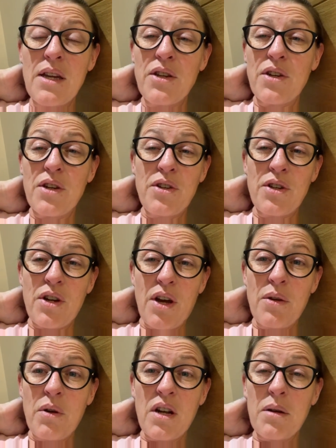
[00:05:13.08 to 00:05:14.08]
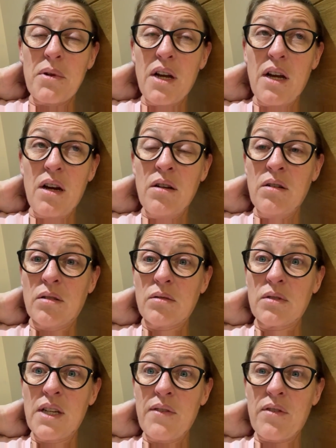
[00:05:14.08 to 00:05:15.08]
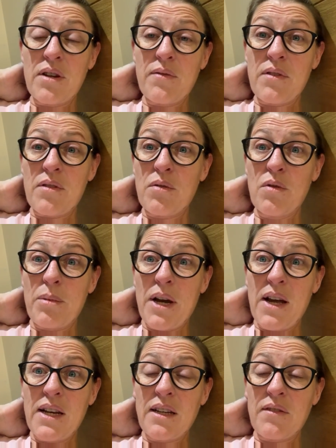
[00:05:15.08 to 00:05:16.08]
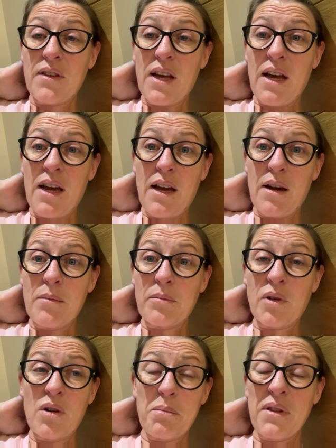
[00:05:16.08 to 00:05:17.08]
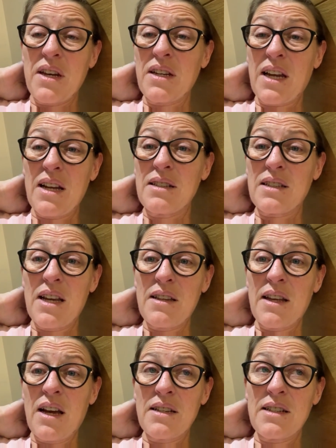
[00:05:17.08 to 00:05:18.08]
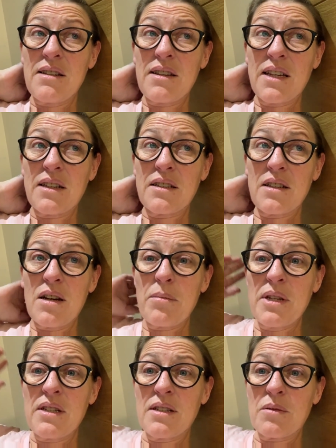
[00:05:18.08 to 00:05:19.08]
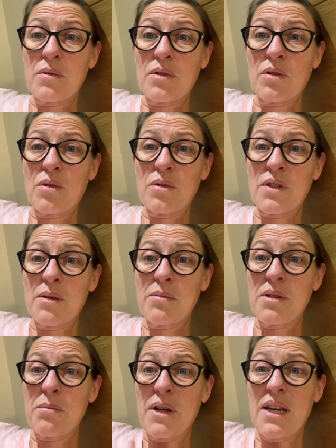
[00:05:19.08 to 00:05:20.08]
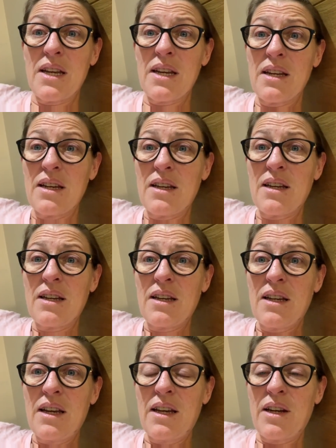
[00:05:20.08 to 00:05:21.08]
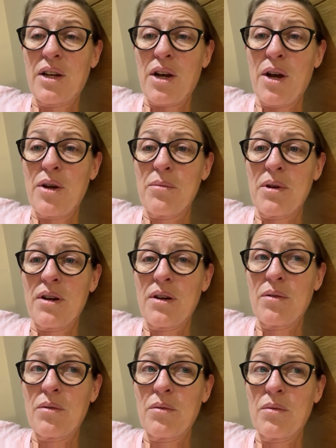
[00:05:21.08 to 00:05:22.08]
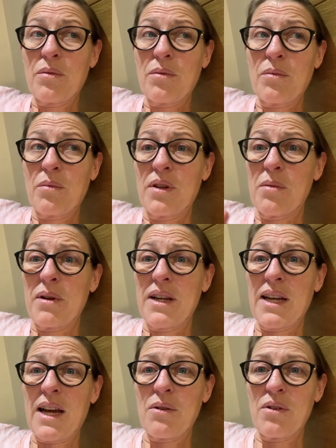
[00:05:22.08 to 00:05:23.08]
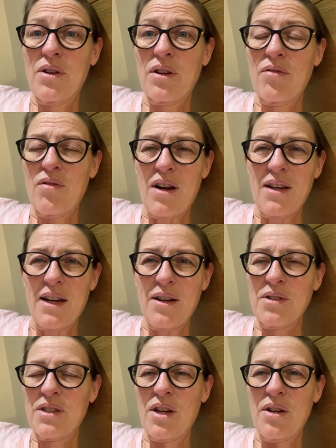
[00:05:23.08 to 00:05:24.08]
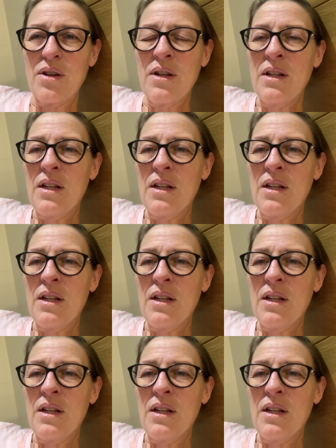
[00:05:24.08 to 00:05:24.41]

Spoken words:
you know? And I'm like, oh, never even thought about any of that. God, but then again, saying that, I didn't think diabetes would cause him to be in a coma with a bleak outlook right now. So